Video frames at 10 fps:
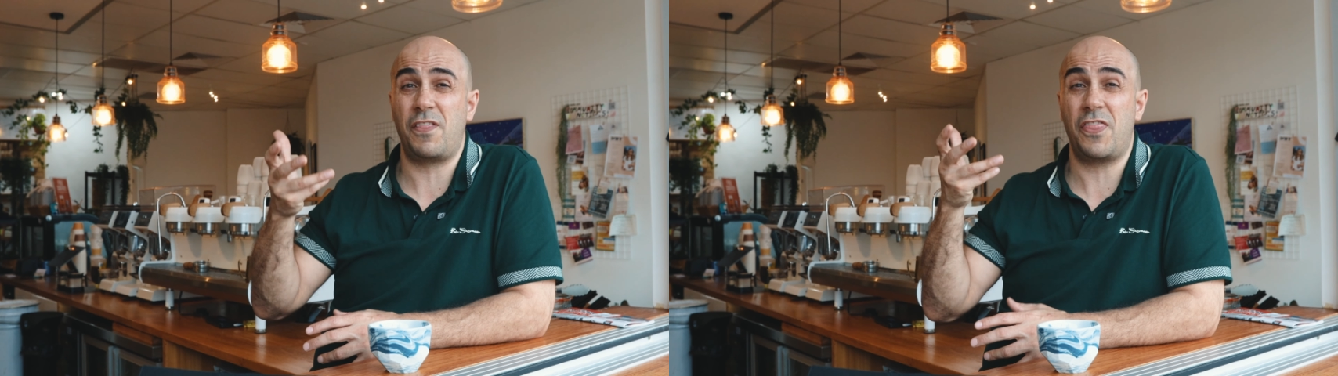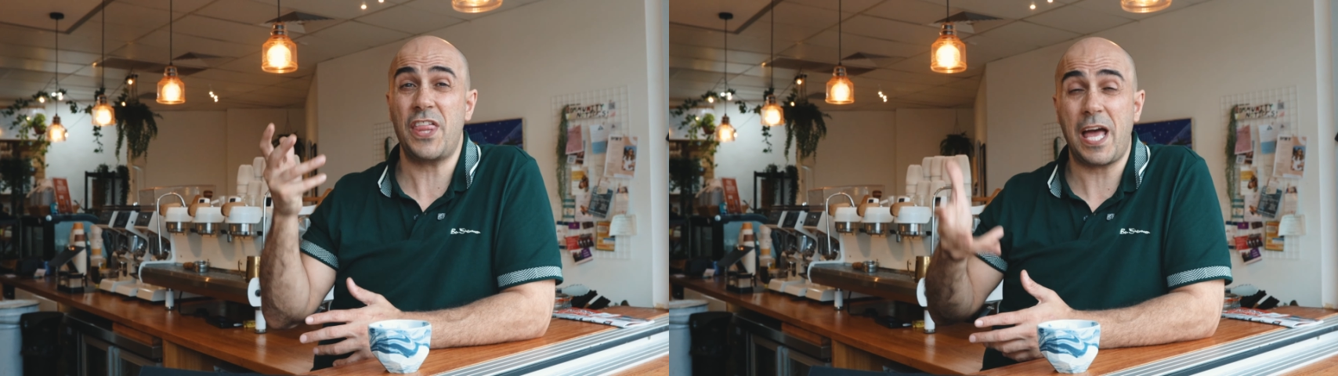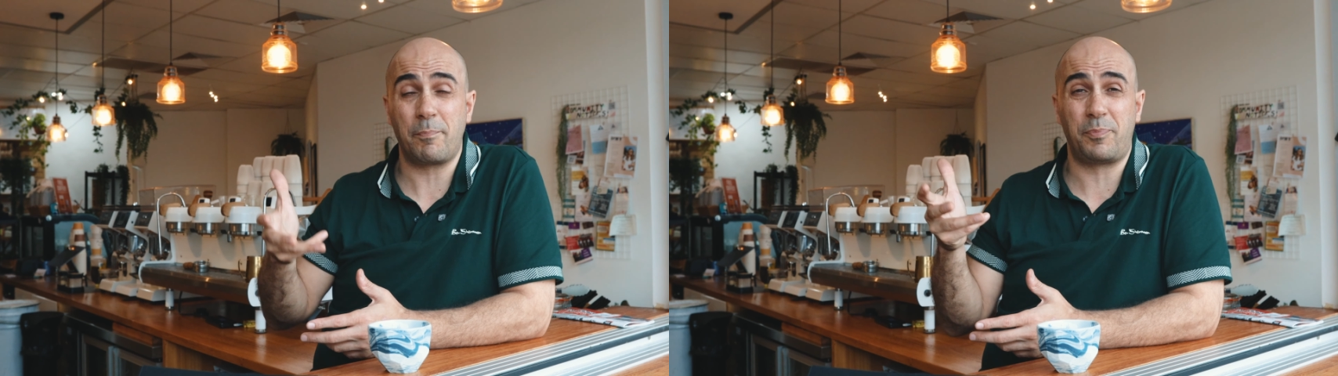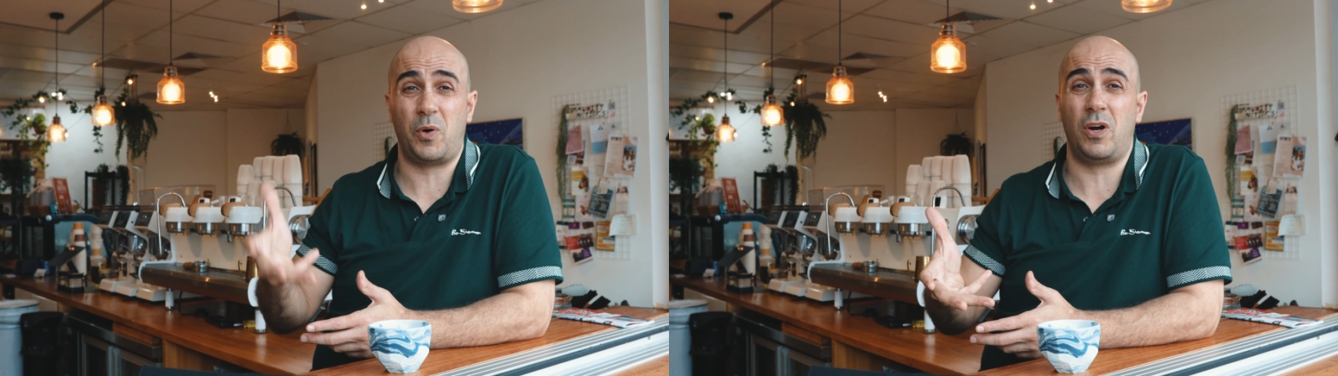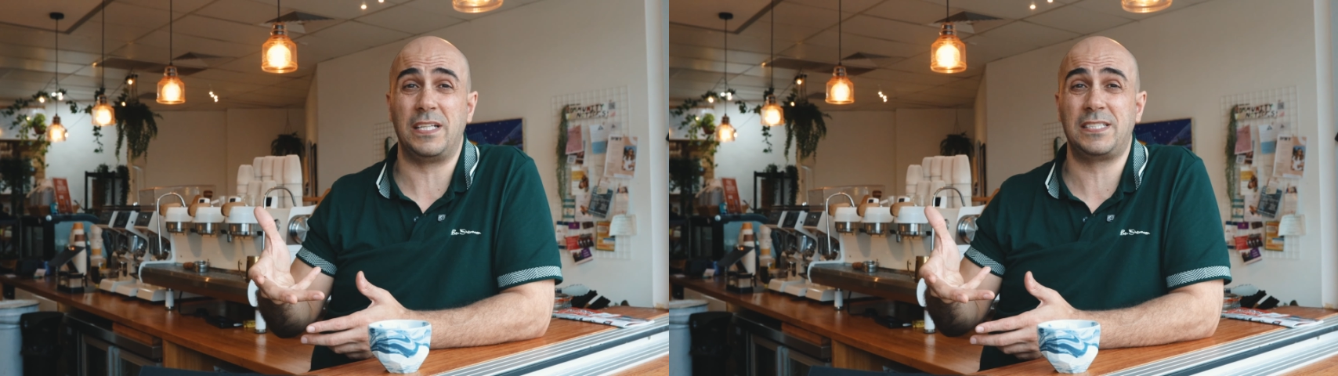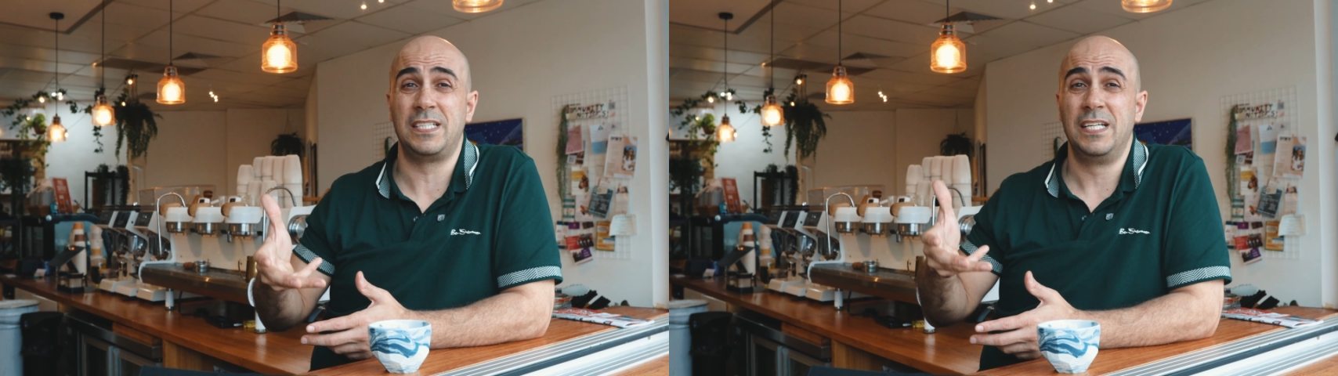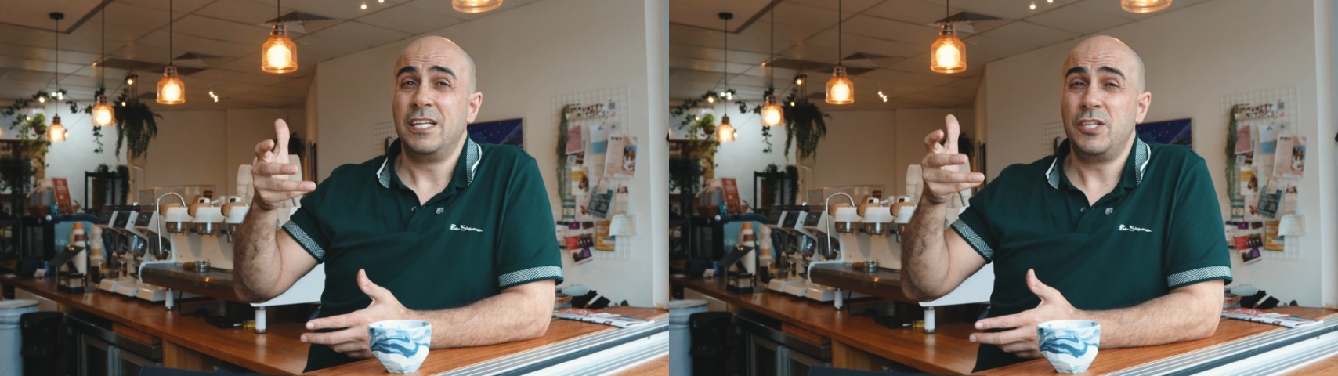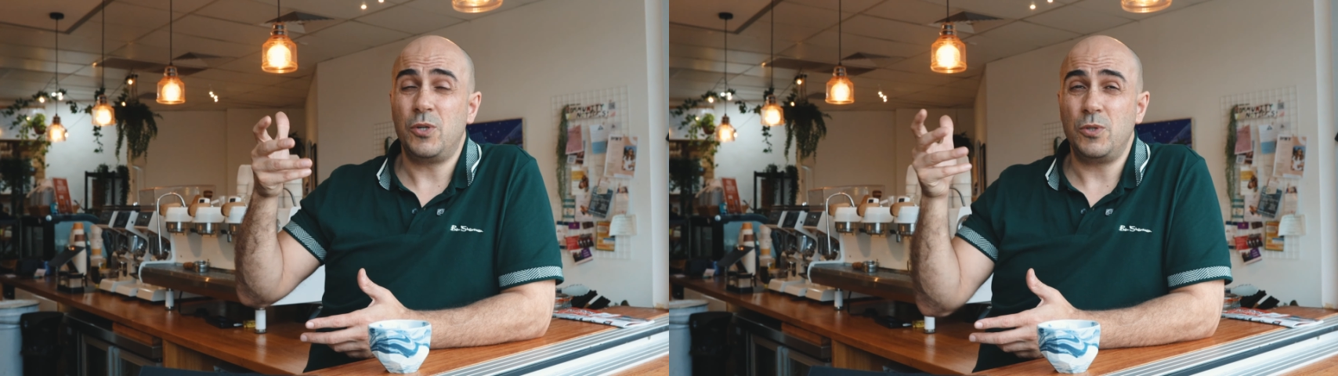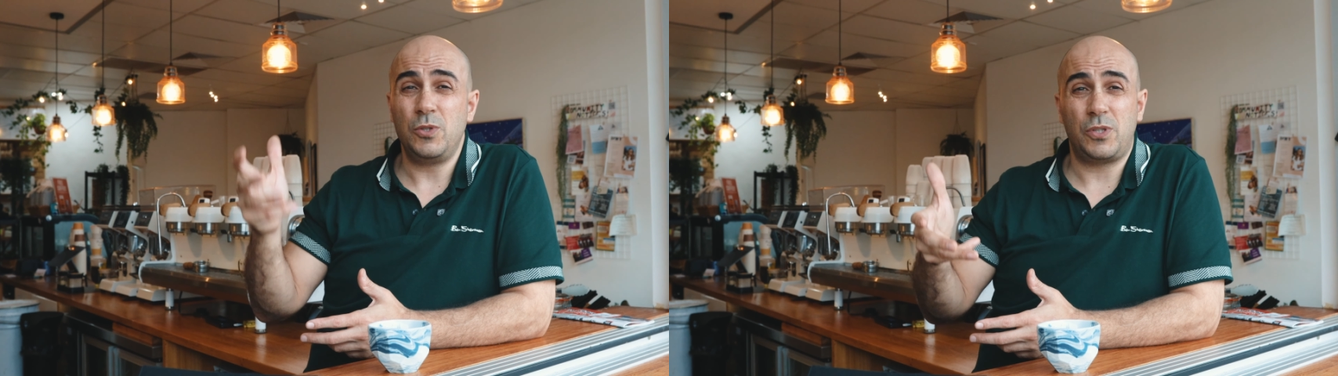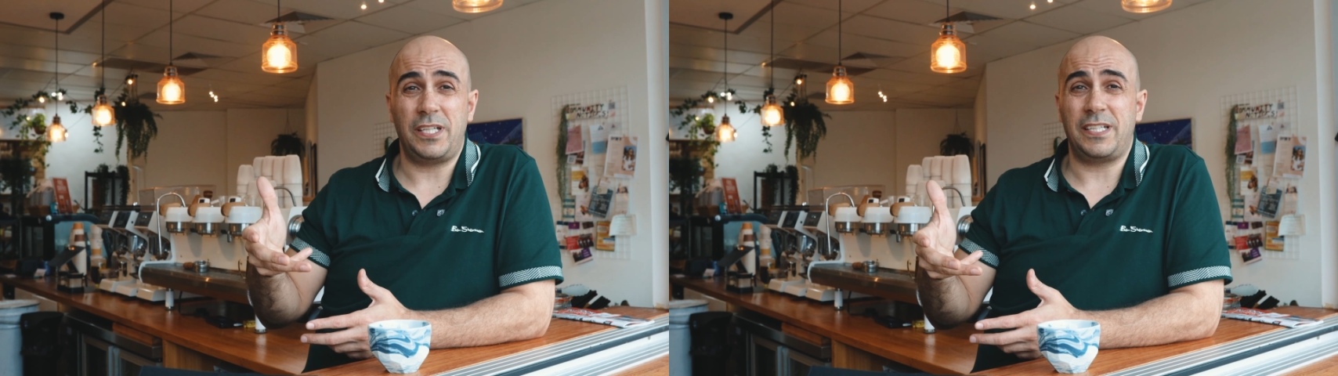for that price, you're
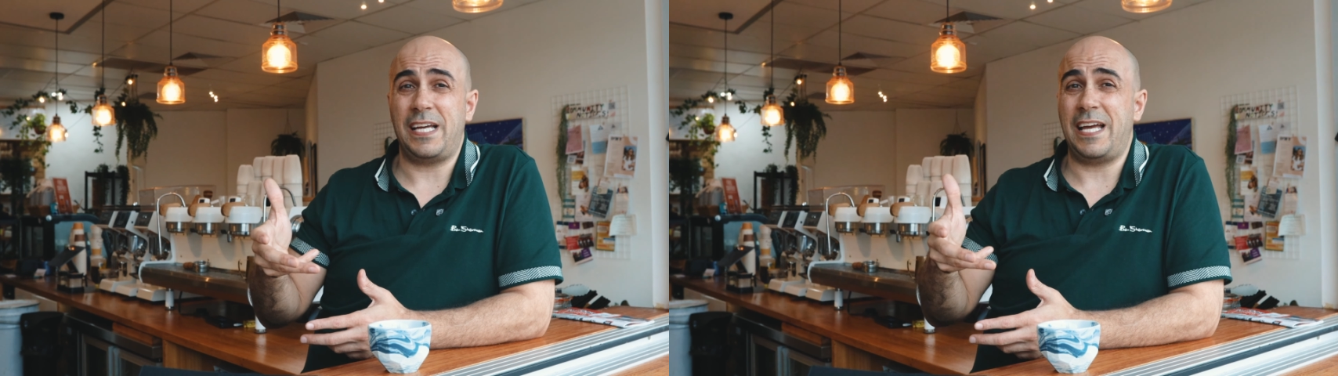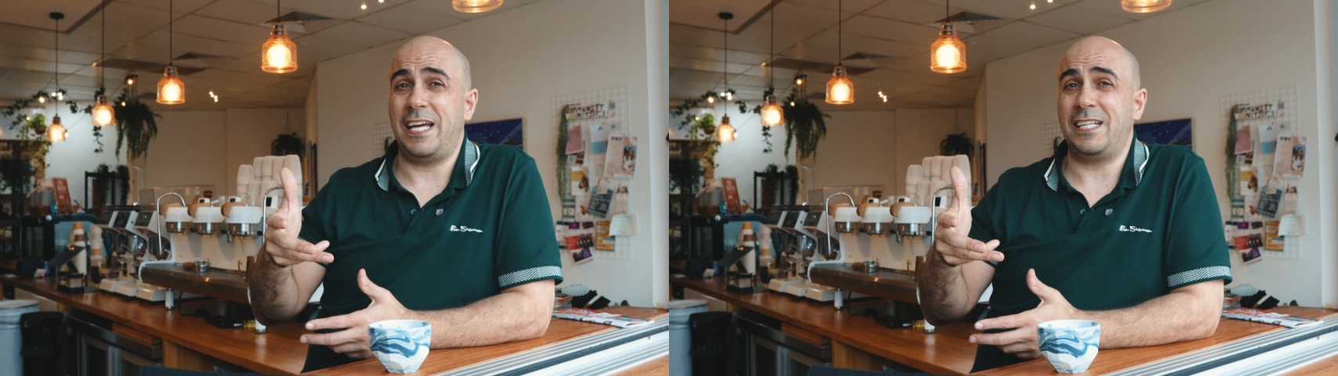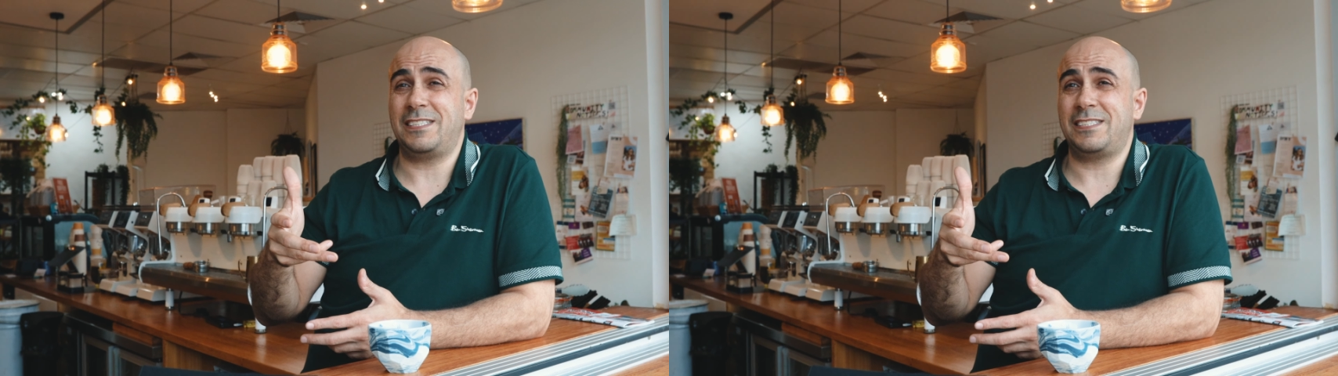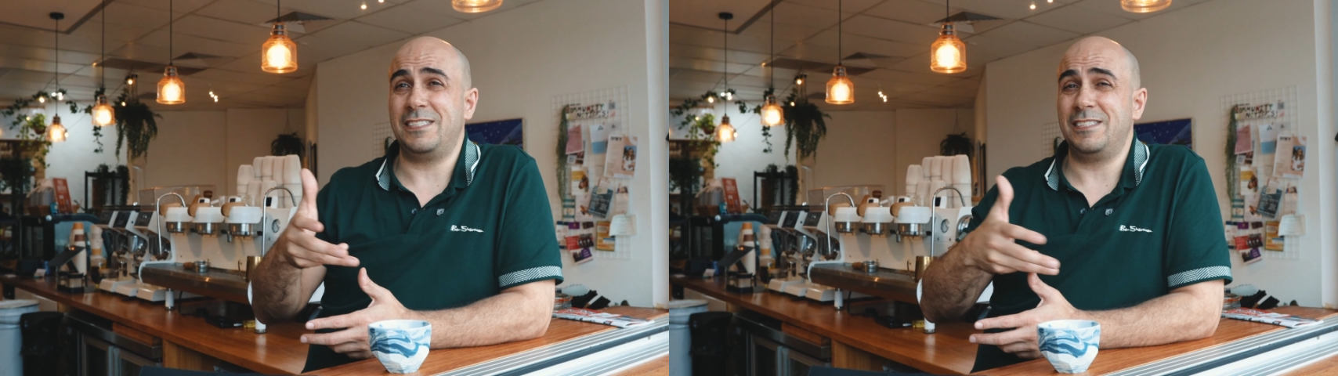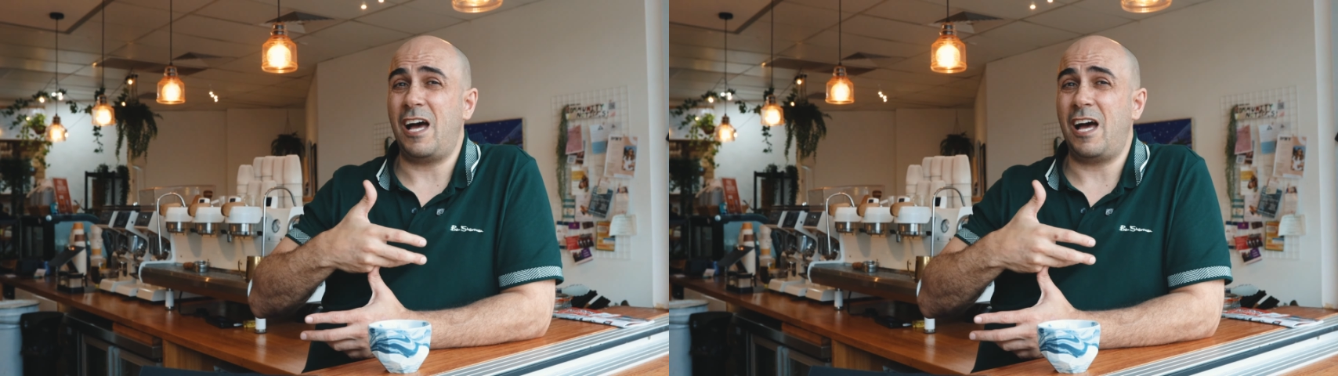looking at